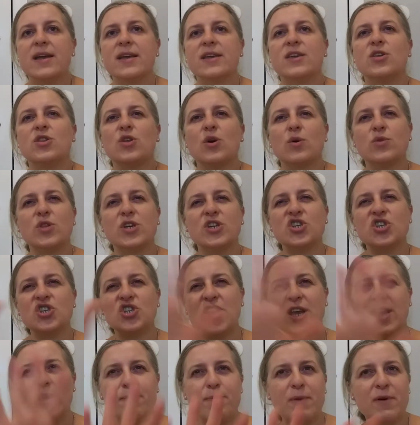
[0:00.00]
the
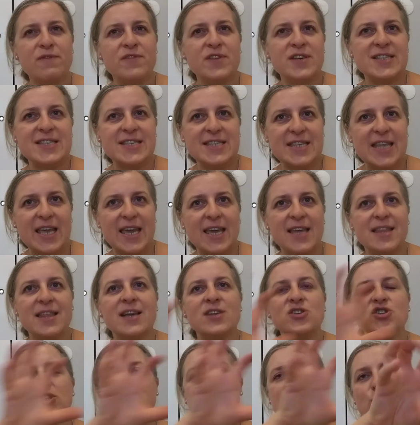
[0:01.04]
shape of the state
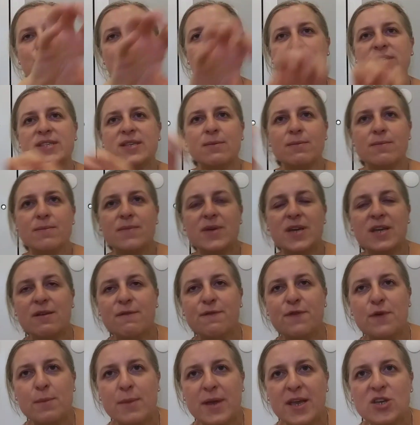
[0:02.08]
and just to put some
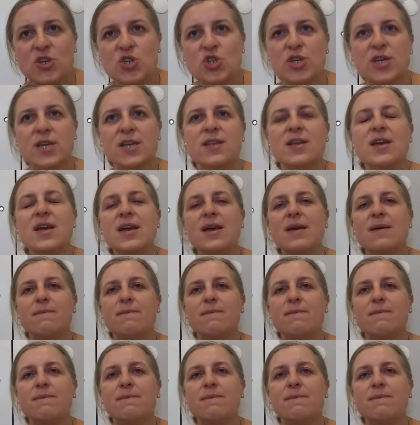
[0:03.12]
information,